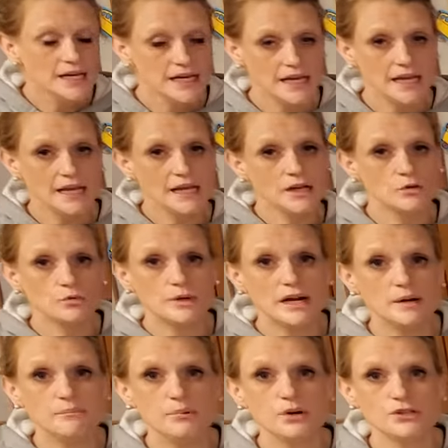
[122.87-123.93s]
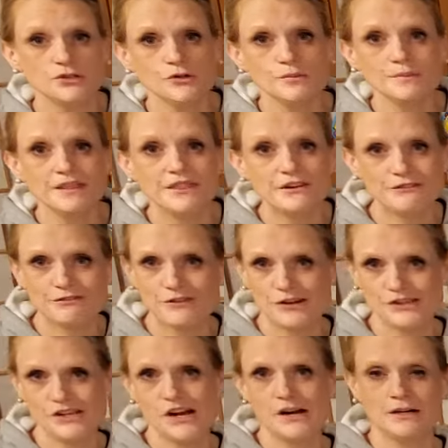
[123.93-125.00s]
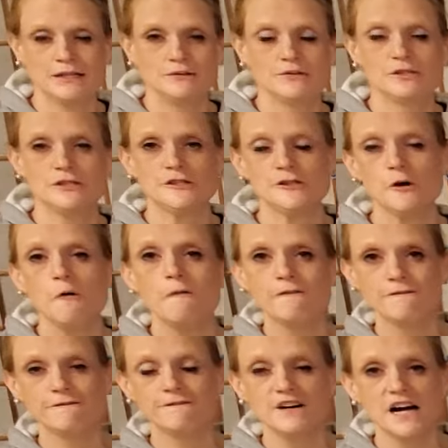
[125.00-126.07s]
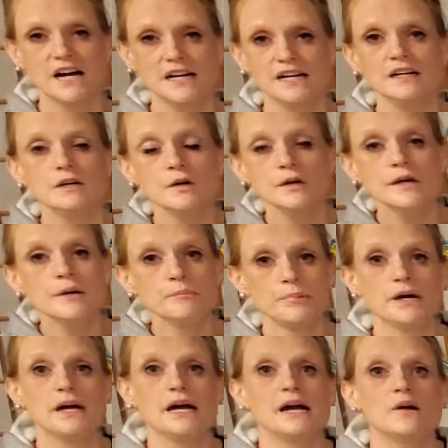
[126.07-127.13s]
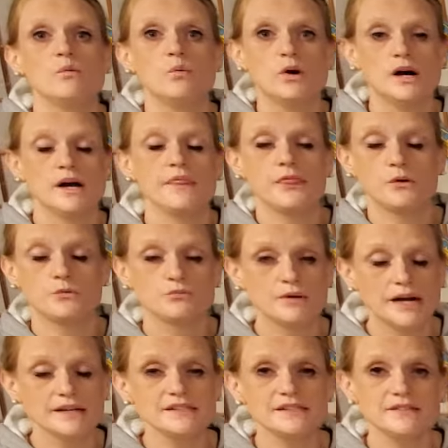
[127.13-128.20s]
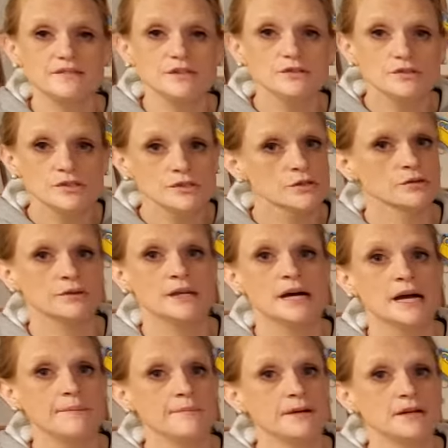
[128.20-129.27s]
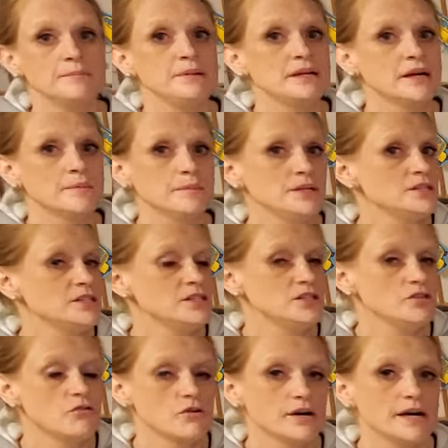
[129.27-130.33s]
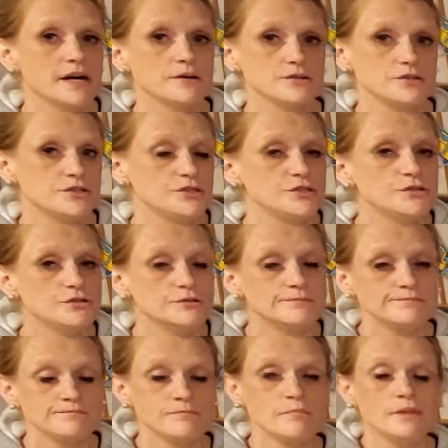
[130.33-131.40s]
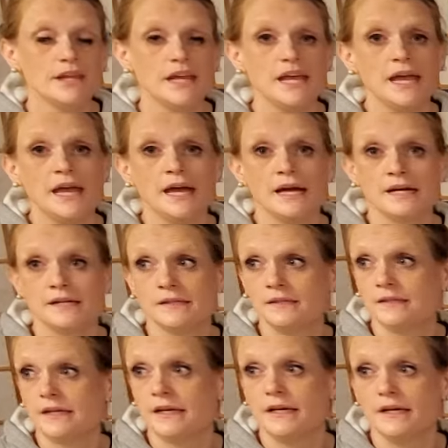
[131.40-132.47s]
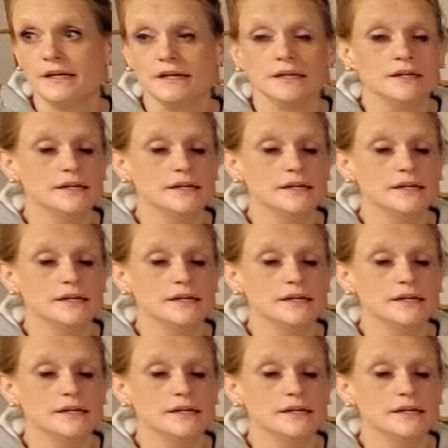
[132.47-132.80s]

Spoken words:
and read a book to them in their front yard. It was so fun. But I want the rest of you to know that I'm going to be coming to your house too. And it